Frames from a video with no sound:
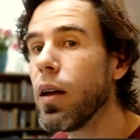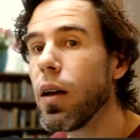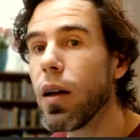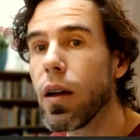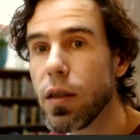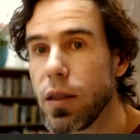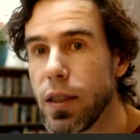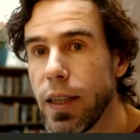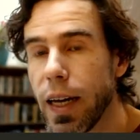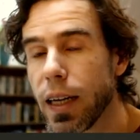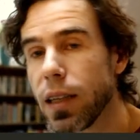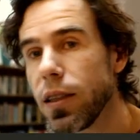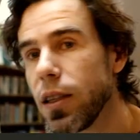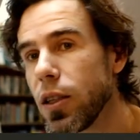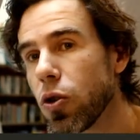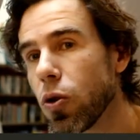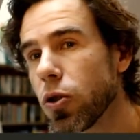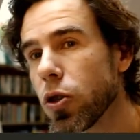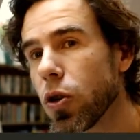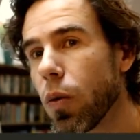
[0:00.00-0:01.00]
A dict
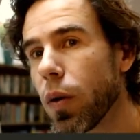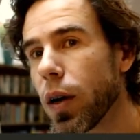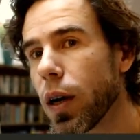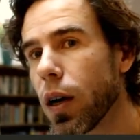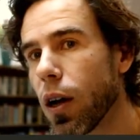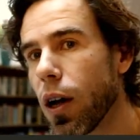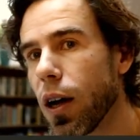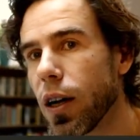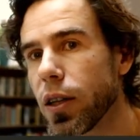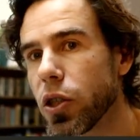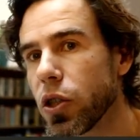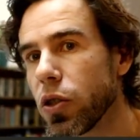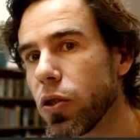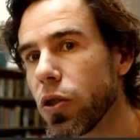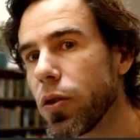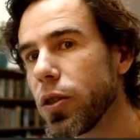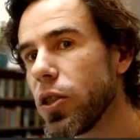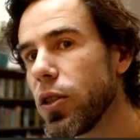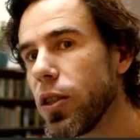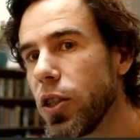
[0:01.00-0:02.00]
is also a class,
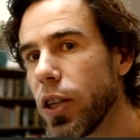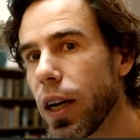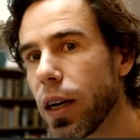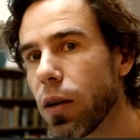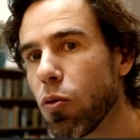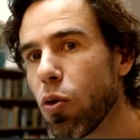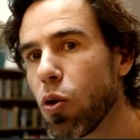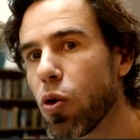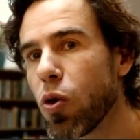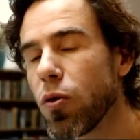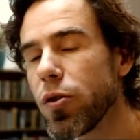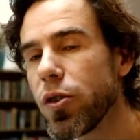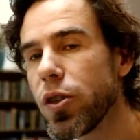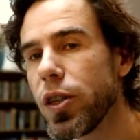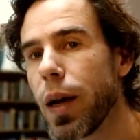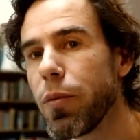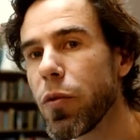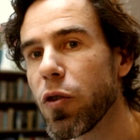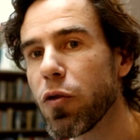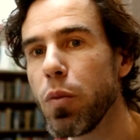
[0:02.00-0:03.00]
so it's the general
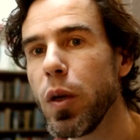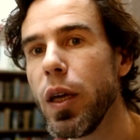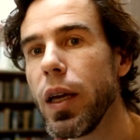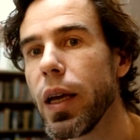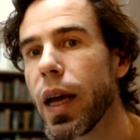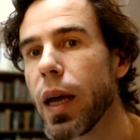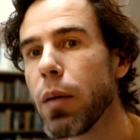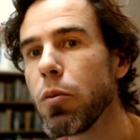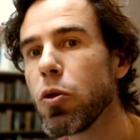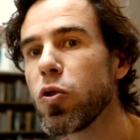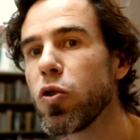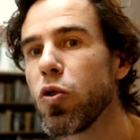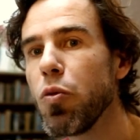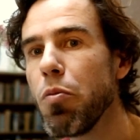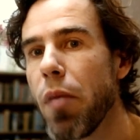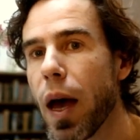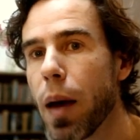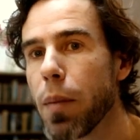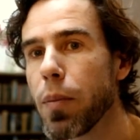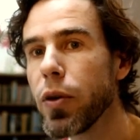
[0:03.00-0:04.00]
concept of being able to
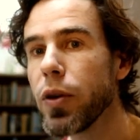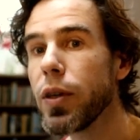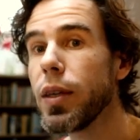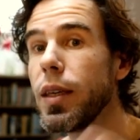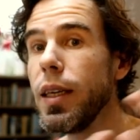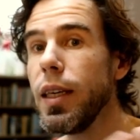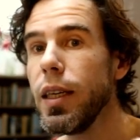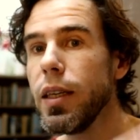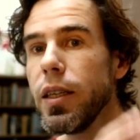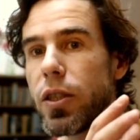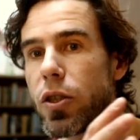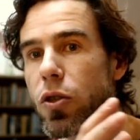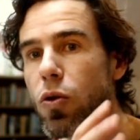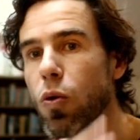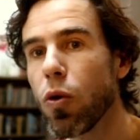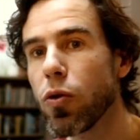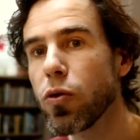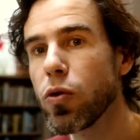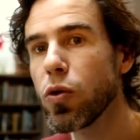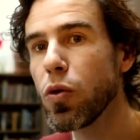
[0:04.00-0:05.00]
map keys
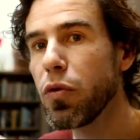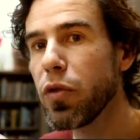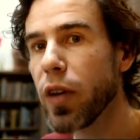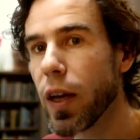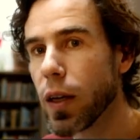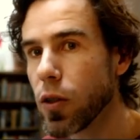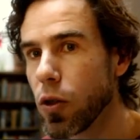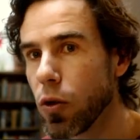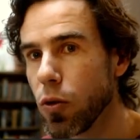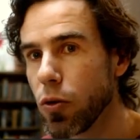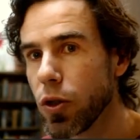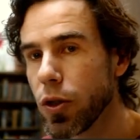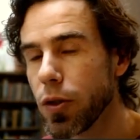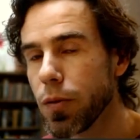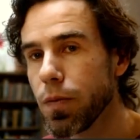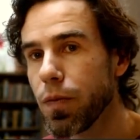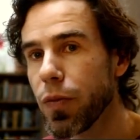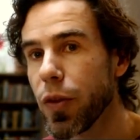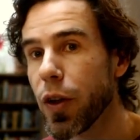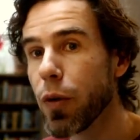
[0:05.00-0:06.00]
onto values.
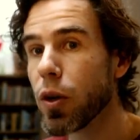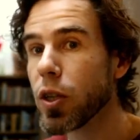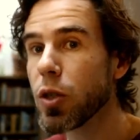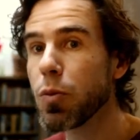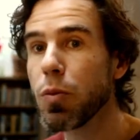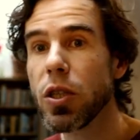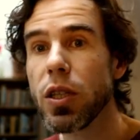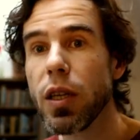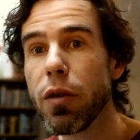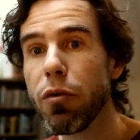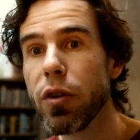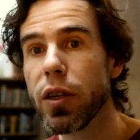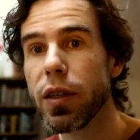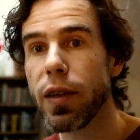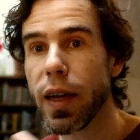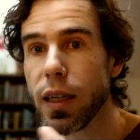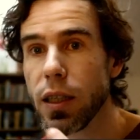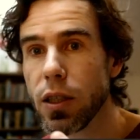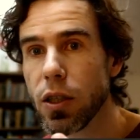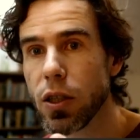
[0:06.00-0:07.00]
There are specific
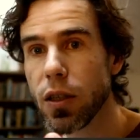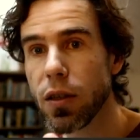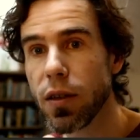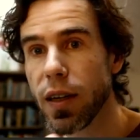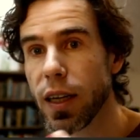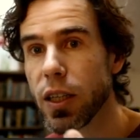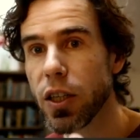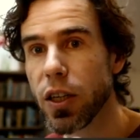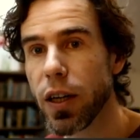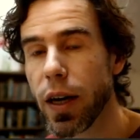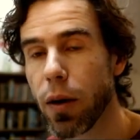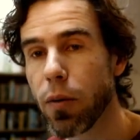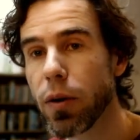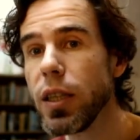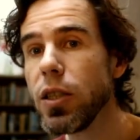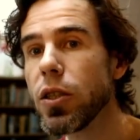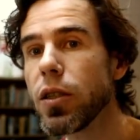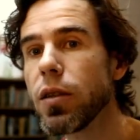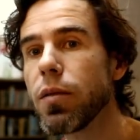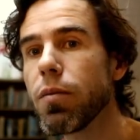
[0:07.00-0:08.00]
dicts,
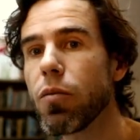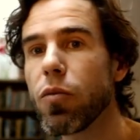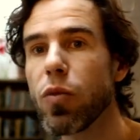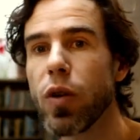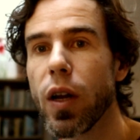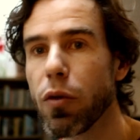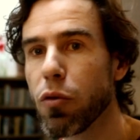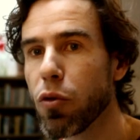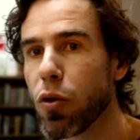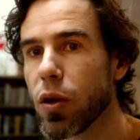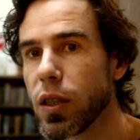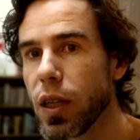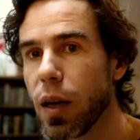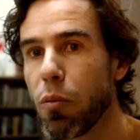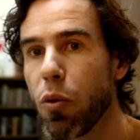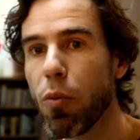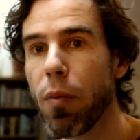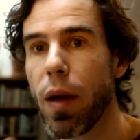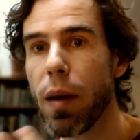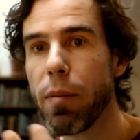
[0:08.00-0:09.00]
dictionaries, that for
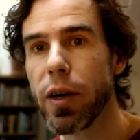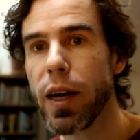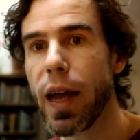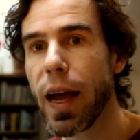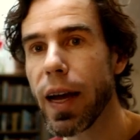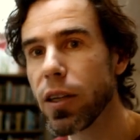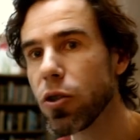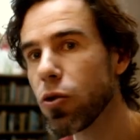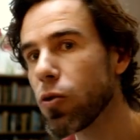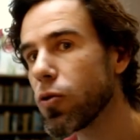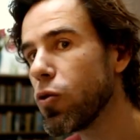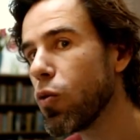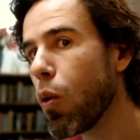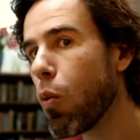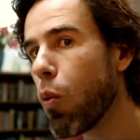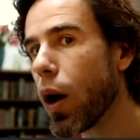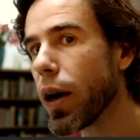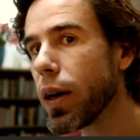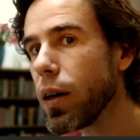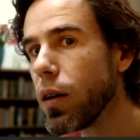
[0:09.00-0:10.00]
example map an X onto a
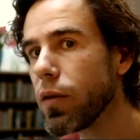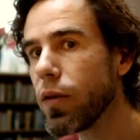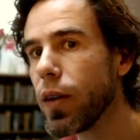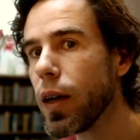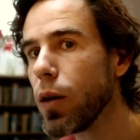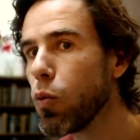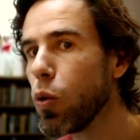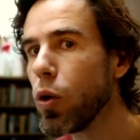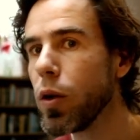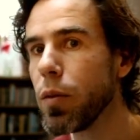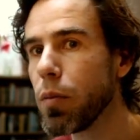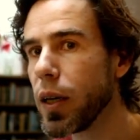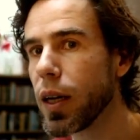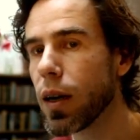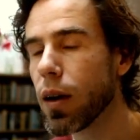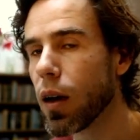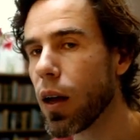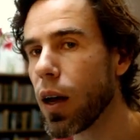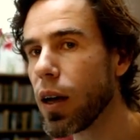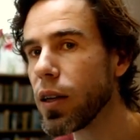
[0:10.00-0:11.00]
1, that wouldn't be a
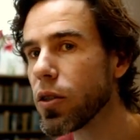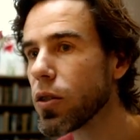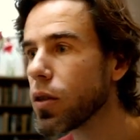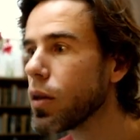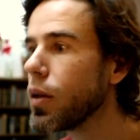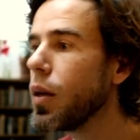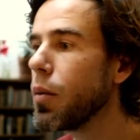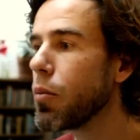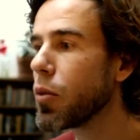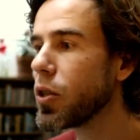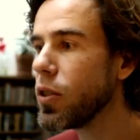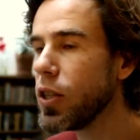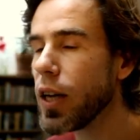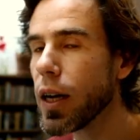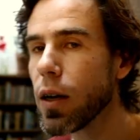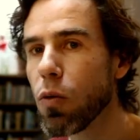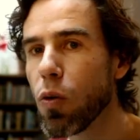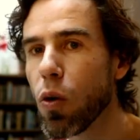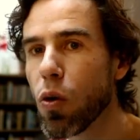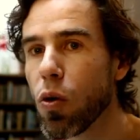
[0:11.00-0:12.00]
class, but the
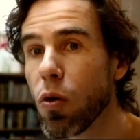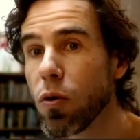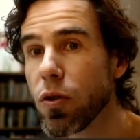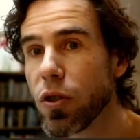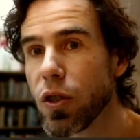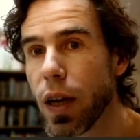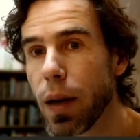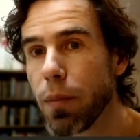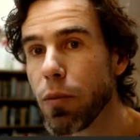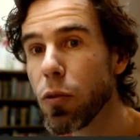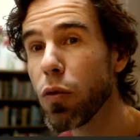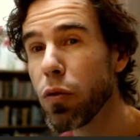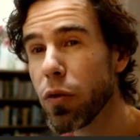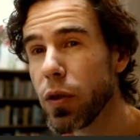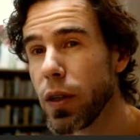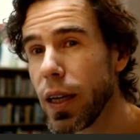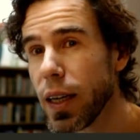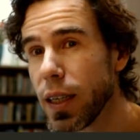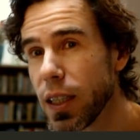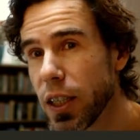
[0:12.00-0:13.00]
general concept of a
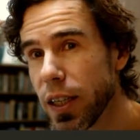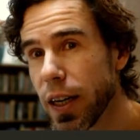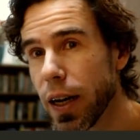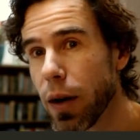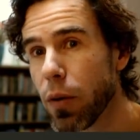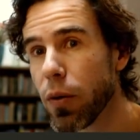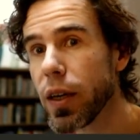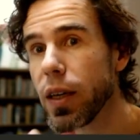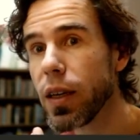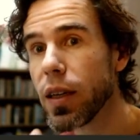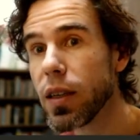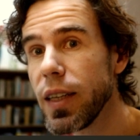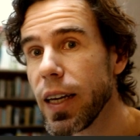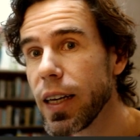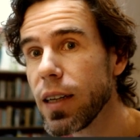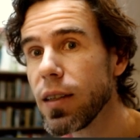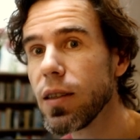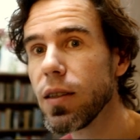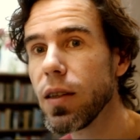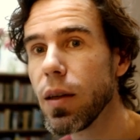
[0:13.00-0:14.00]
dictionary, a
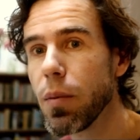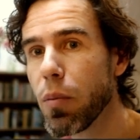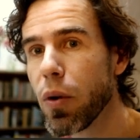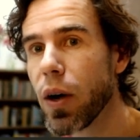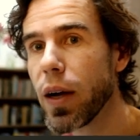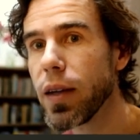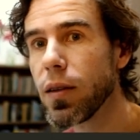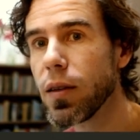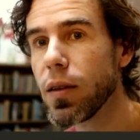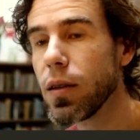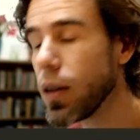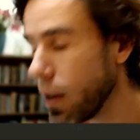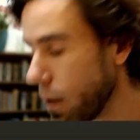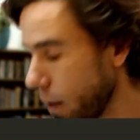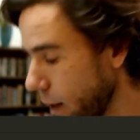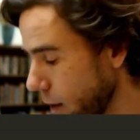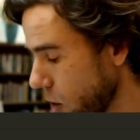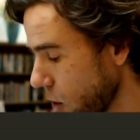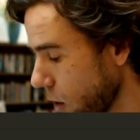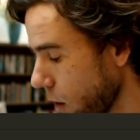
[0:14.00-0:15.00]
dict in Python,
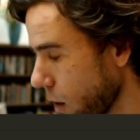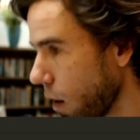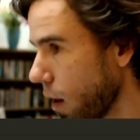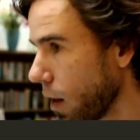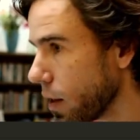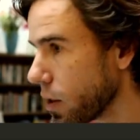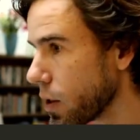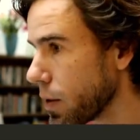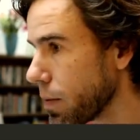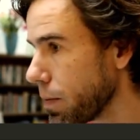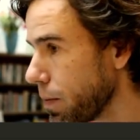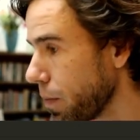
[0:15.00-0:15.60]
that's a class.